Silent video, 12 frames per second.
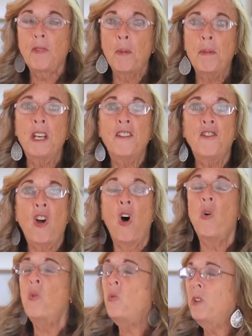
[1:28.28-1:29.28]
But if
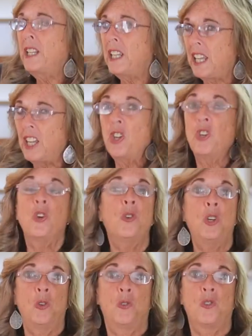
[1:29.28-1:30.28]
only you
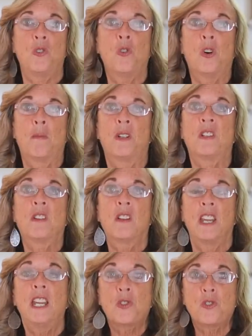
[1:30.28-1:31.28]
use normal
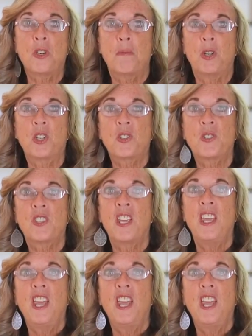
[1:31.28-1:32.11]
history books,